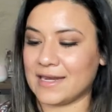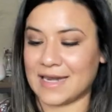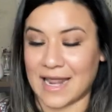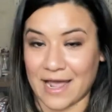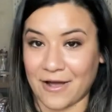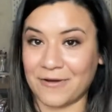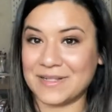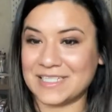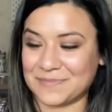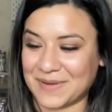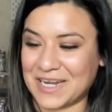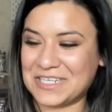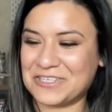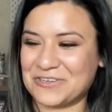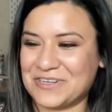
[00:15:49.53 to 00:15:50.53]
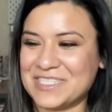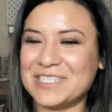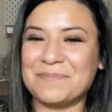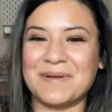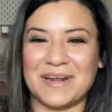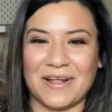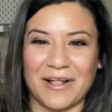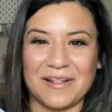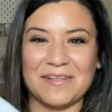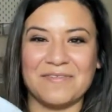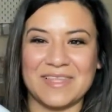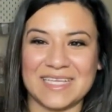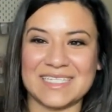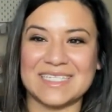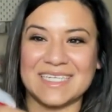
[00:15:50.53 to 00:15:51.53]
now it's my turn to put all of
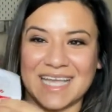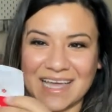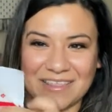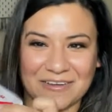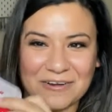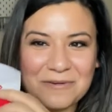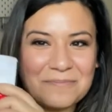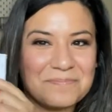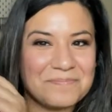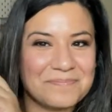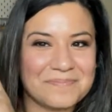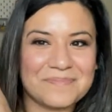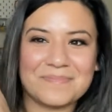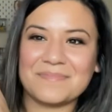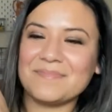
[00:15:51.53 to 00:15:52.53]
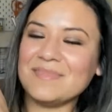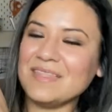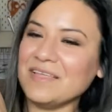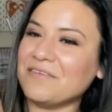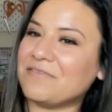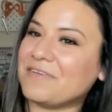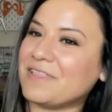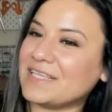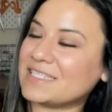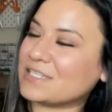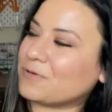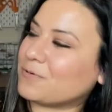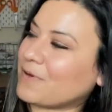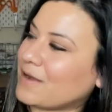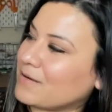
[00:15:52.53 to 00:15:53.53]
these together for this
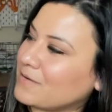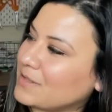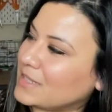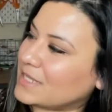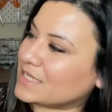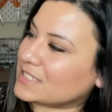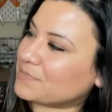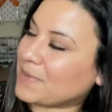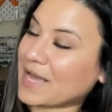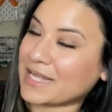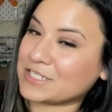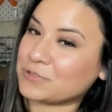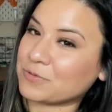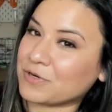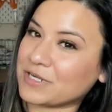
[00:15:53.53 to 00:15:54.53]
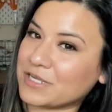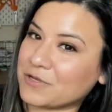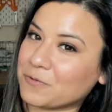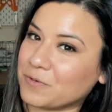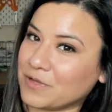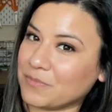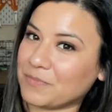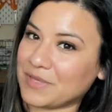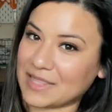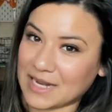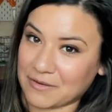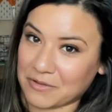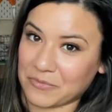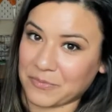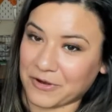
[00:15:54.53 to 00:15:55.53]
this patchwork quilt bee that
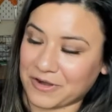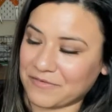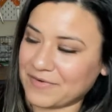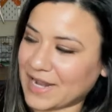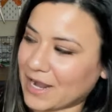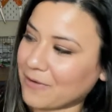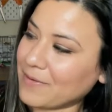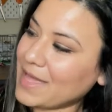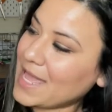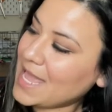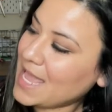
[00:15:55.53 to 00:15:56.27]
I'm a part of now.